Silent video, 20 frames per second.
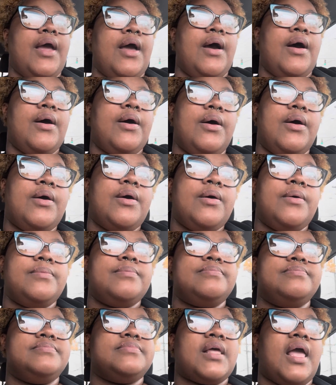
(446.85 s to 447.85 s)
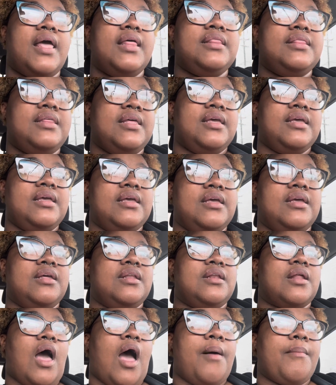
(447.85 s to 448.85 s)
And
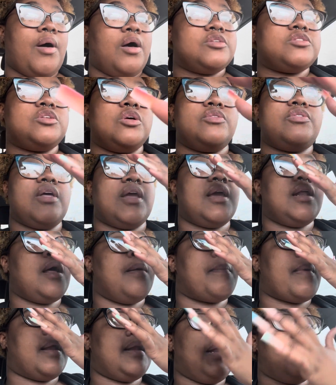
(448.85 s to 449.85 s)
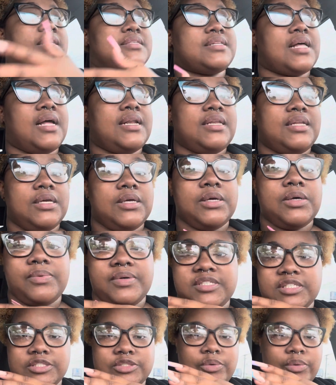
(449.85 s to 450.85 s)
then I'm also thinking up my next idea,
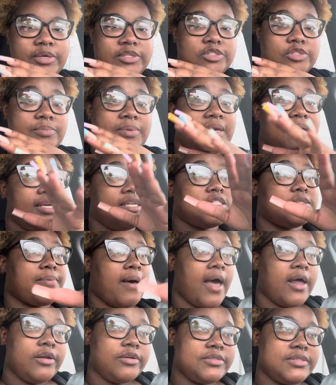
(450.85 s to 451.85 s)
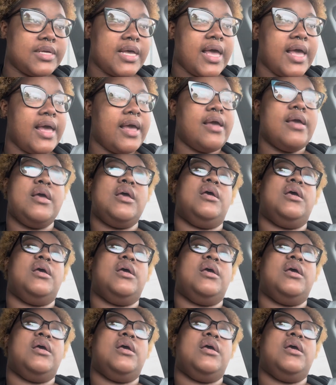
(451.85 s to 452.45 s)
which is going to be a spinal tat.